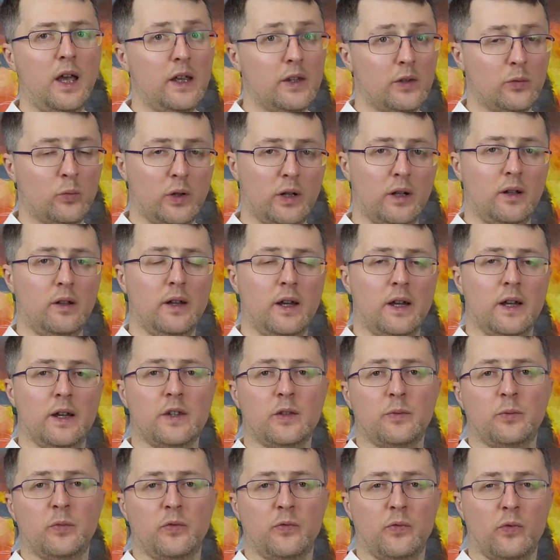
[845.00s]
well
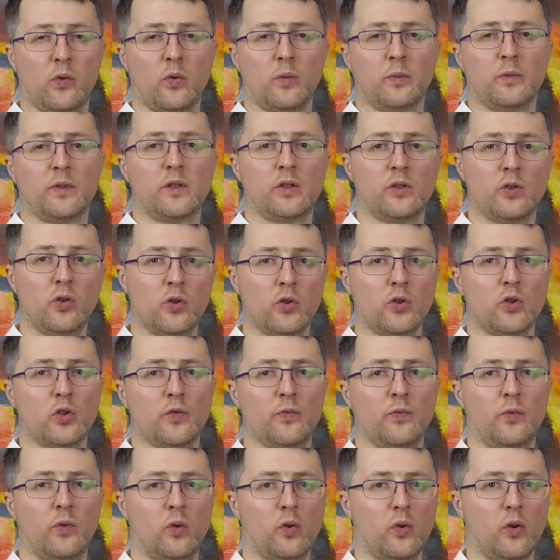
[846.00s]
as perform search
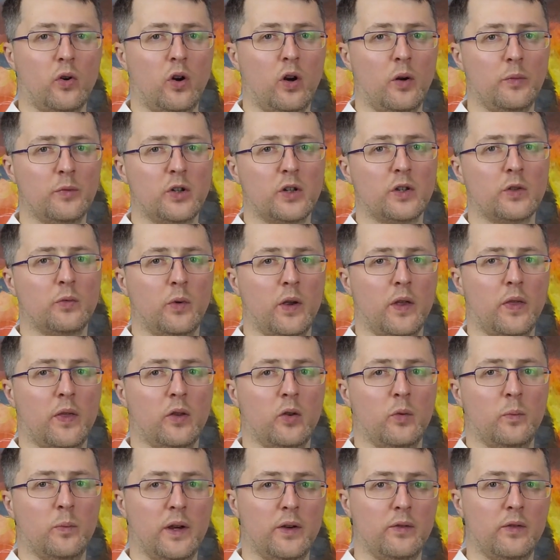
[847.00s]
for objects with
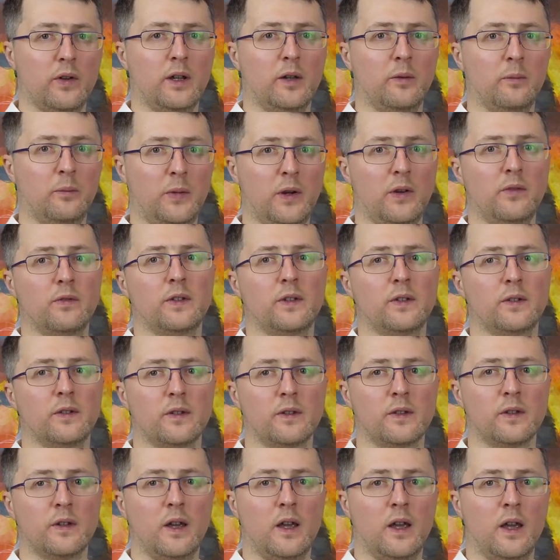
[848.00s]
numeric
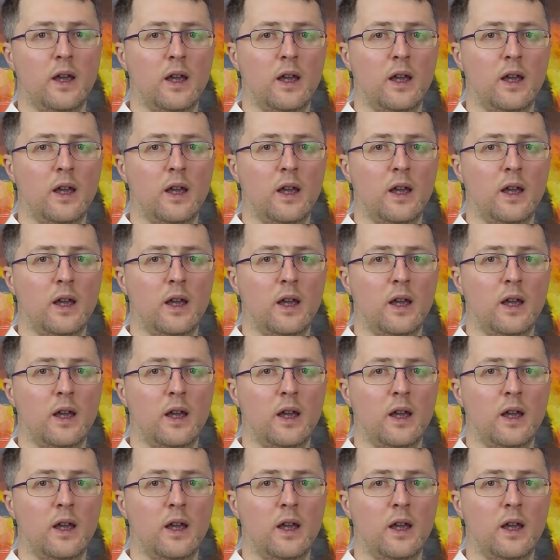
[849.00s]
comparisons.